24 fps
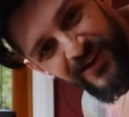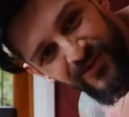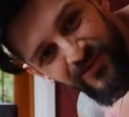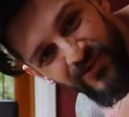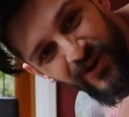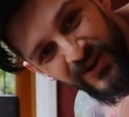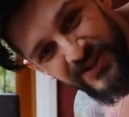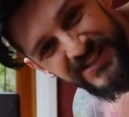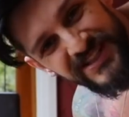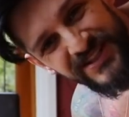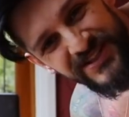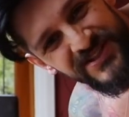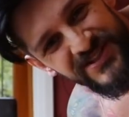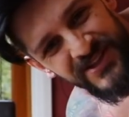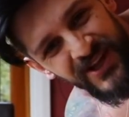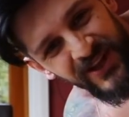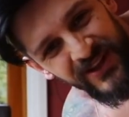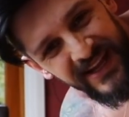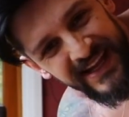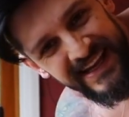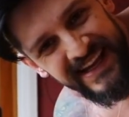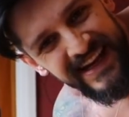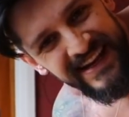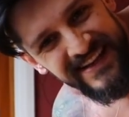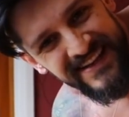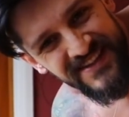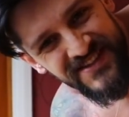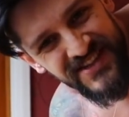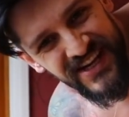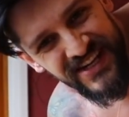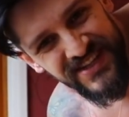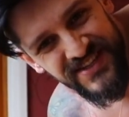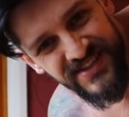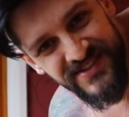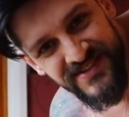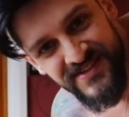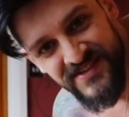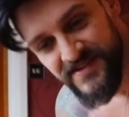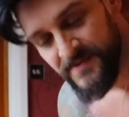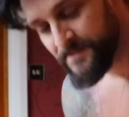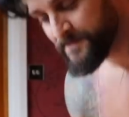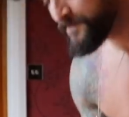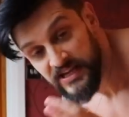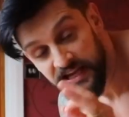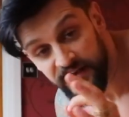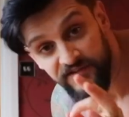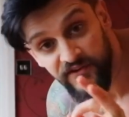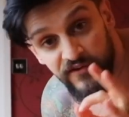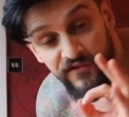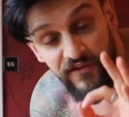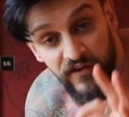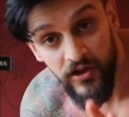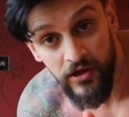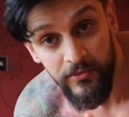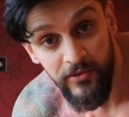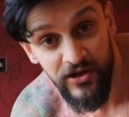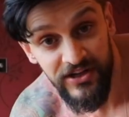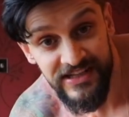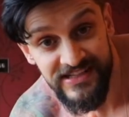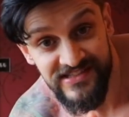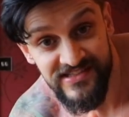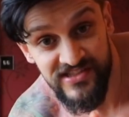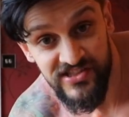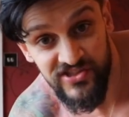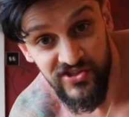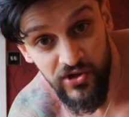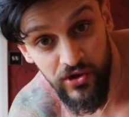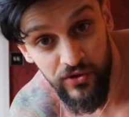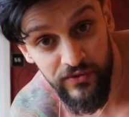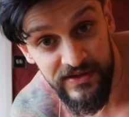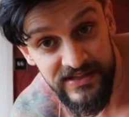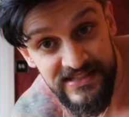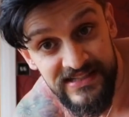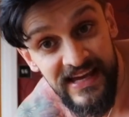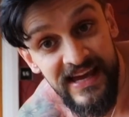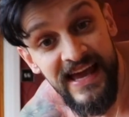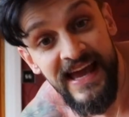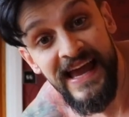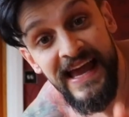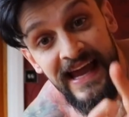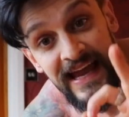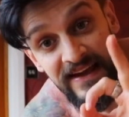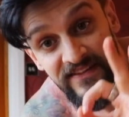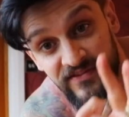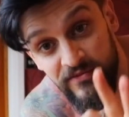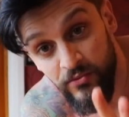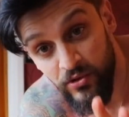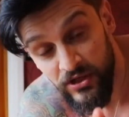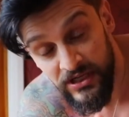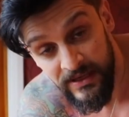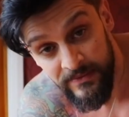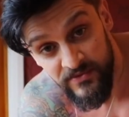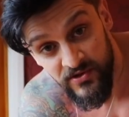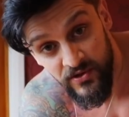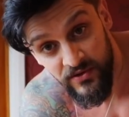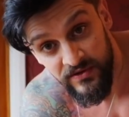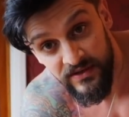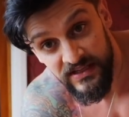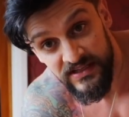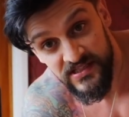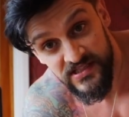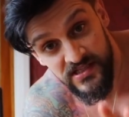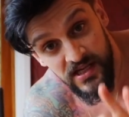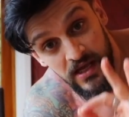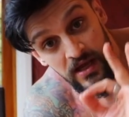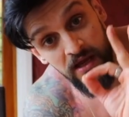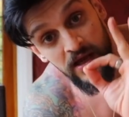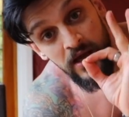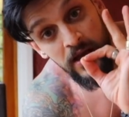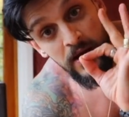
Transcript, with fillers: Roxy does not like getting ejections. If you follow me on Insta stories, every morning I'm doing this.